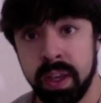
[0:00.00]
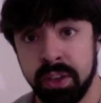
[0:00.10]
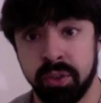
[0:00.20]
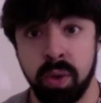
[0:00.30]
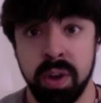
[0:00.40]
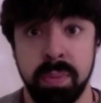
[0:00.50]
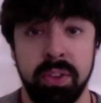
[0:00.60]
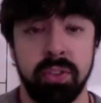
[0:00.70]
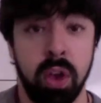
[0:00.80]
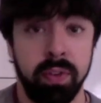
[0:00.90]
is going to be
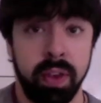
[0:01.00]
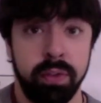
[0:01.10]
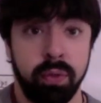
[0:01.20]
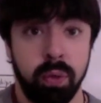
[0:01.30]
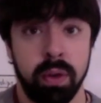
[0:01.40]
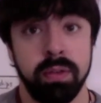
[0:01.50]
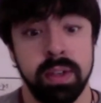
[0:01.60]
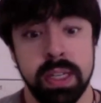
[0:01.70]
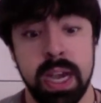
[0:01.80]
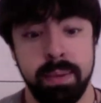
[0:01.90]
solving for
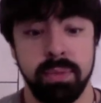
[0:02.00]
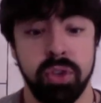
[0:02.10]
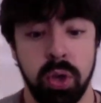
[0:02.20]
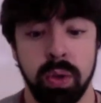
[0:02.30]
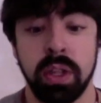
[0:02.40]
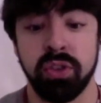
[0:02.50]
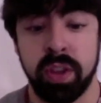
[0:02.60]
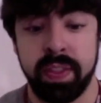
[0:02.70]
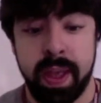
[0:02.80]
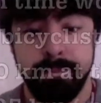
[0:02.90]
time. So let's look at that.